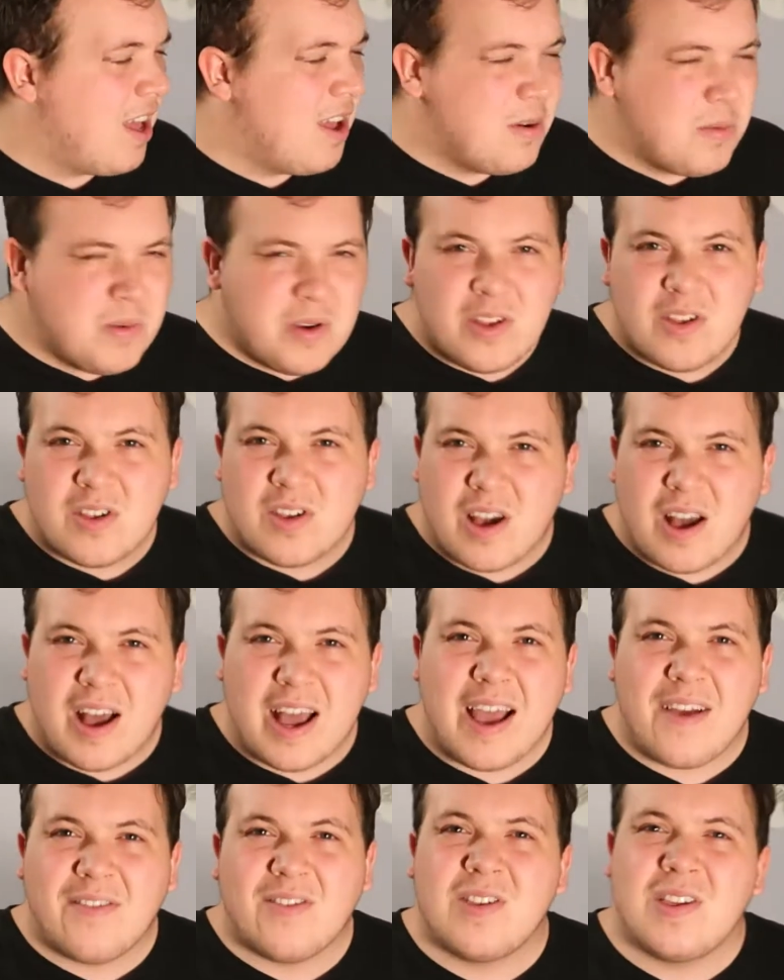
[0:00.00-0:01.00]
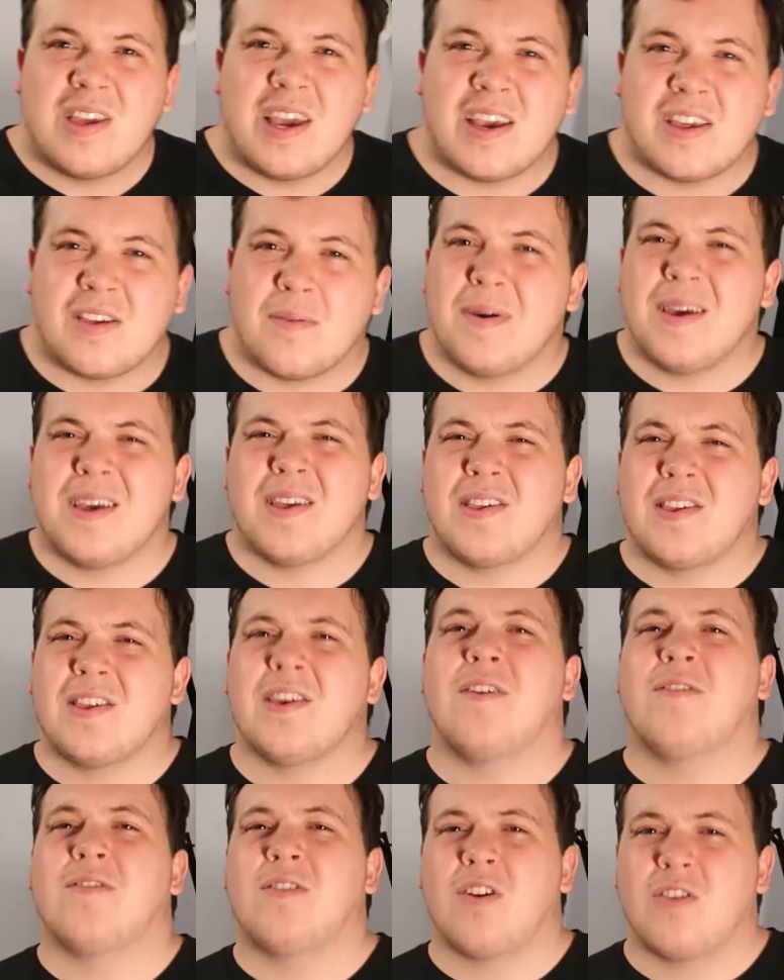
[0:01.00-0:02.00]
Which I have to say is a bit
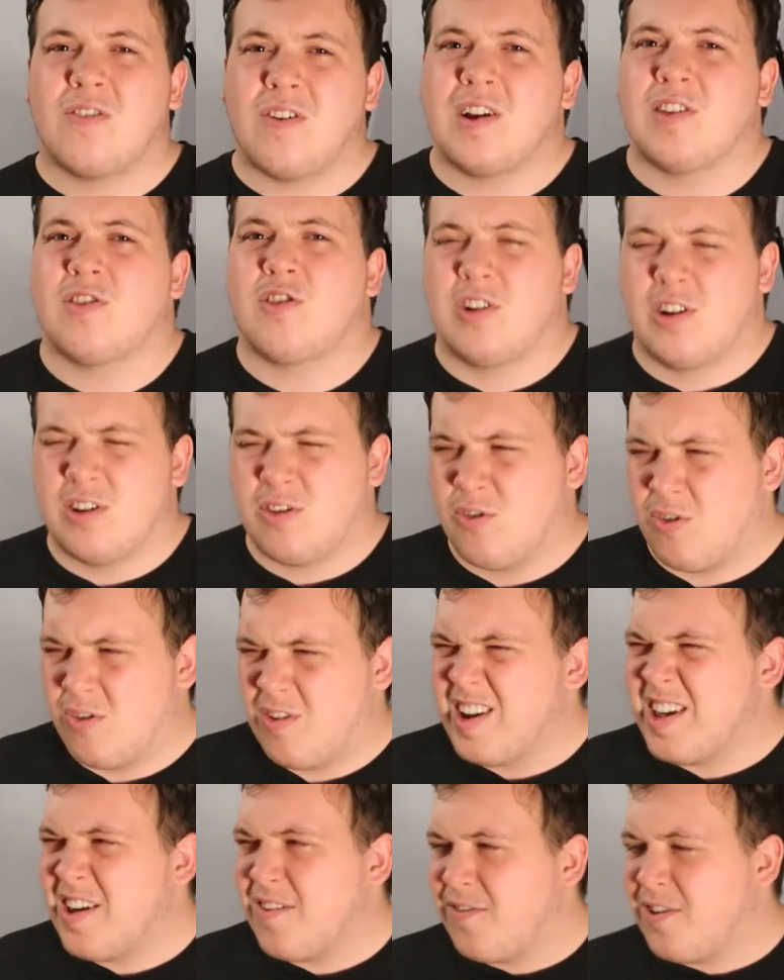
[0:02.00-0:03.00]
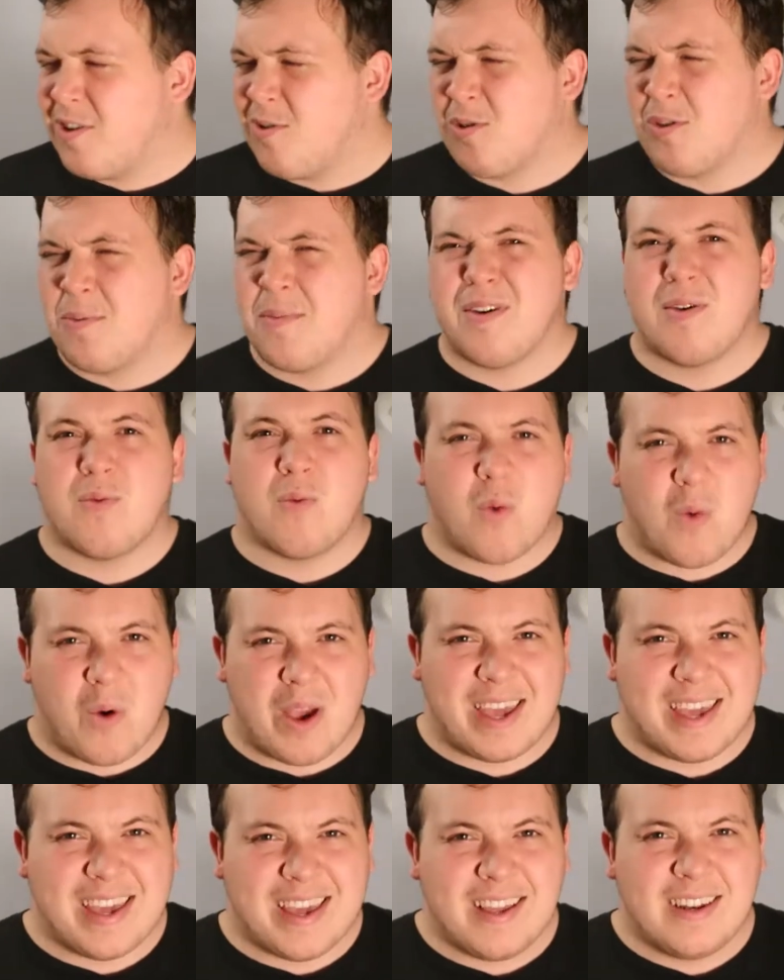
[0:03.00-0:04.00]
self-congratulatory. It feels a bit
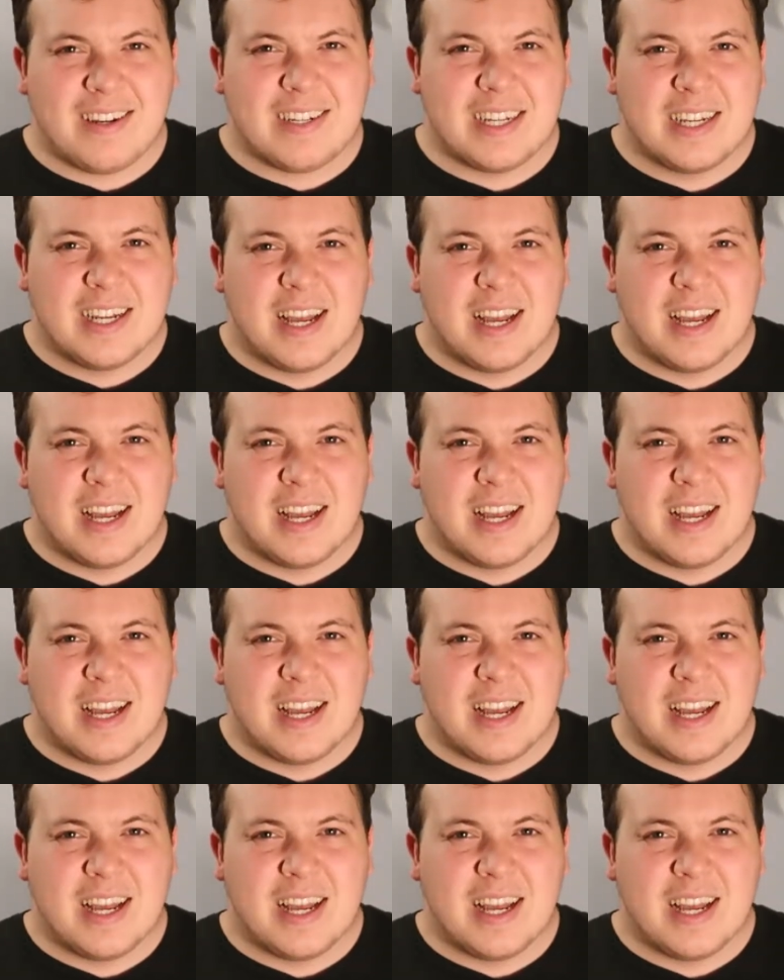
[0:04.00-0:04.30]
weird.